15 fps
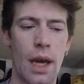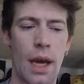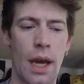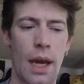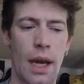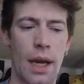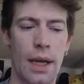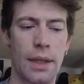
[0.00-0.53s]

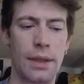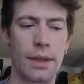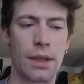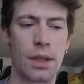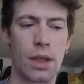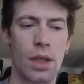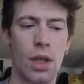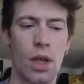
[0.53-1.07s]
And
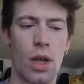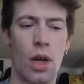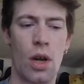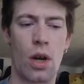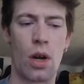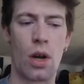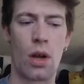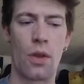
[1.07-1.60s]

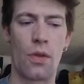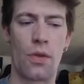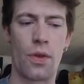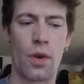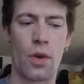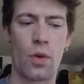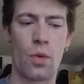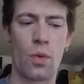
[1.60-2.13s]

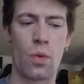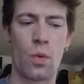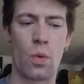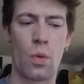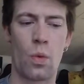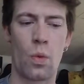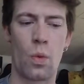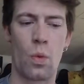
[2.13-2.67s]
although
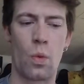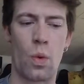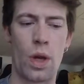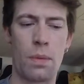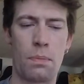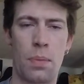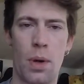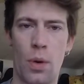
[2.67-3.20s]

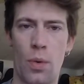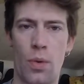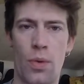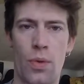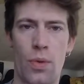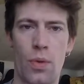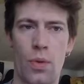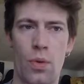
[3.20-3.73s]
we both
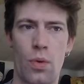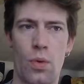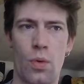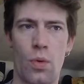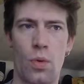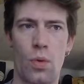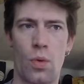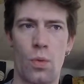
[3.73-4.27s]

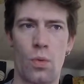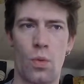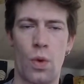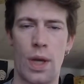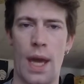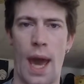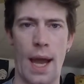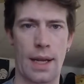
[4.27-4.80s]

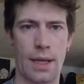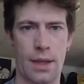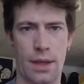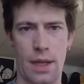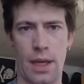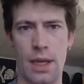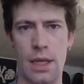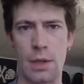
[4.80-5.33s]
react to
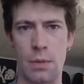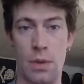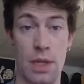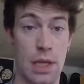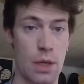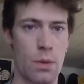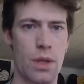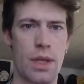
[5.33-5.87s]
things and we
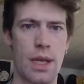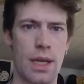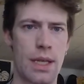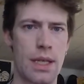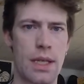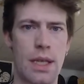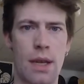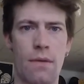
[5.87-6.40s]
deal with
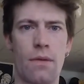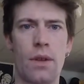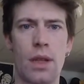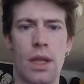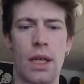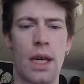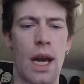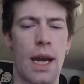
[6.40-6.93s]
things
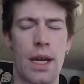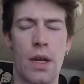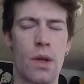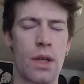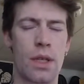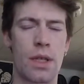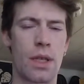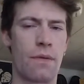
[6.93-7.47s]
differently, I know
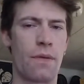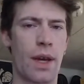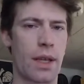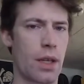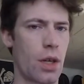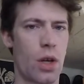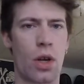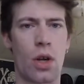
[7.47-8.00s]
that it has
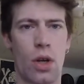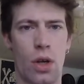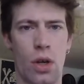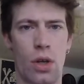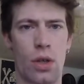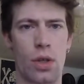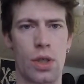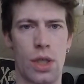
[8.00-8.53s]
affected her
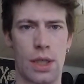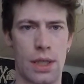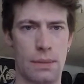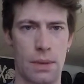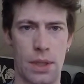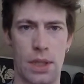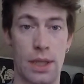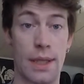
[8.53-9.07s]
just as
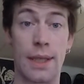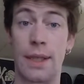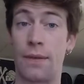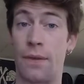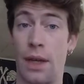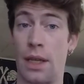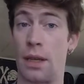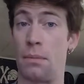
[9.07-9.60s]
much as it
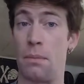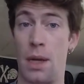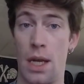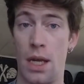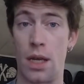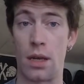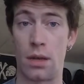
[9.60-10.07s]
affected me.